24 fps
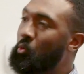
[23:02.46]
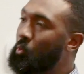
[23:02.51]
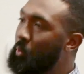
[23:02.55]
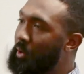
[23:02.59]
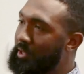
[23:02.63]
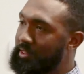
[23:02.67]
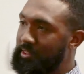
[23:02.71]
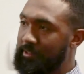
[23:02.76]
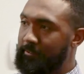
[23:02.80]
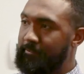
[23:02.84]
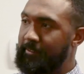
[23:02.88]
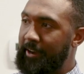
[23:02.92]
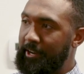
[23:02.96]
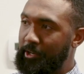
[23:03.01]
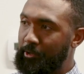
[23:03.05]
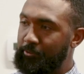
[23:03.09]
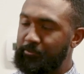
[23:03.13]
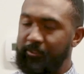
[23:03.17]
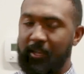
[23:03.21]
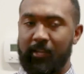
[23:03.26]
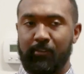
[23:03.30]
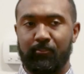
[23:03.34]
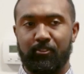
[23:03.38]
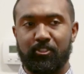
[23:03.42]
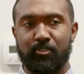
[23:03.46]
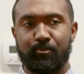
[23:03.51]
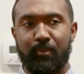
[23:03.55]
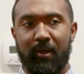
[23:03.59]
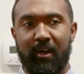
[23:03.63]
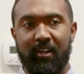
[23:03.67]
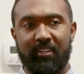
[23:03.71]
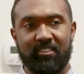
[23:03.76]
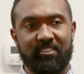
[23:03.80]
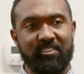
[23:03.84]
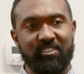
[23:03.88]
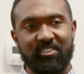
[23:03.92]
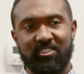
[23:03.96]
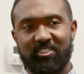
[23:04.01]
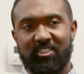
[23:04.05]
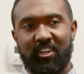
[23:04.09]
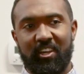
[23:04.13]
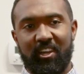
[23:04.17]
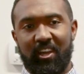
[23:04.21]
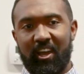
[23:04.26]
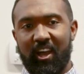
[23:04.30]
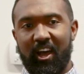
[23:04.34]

with the fight or flight response,